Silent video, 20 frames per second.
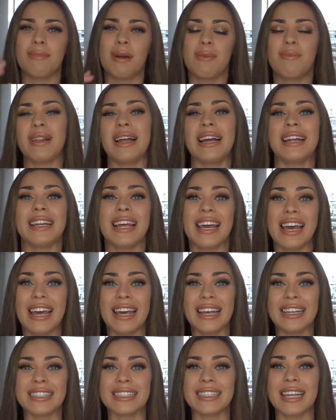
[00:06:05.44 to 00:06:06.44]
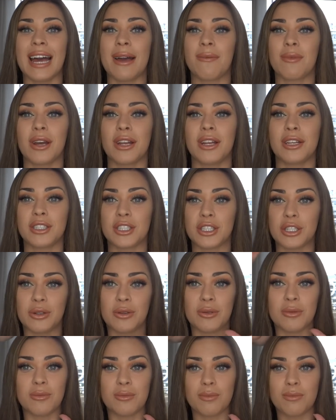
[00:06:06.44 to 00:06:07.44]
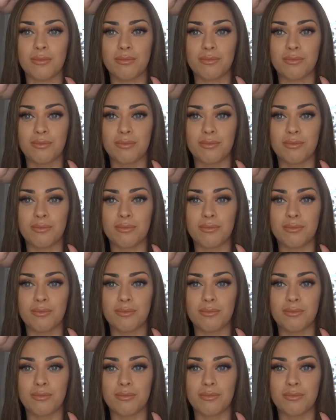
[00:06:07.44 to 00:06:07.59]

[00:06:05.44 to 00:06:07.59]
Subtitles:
my plan is that I'm gonna do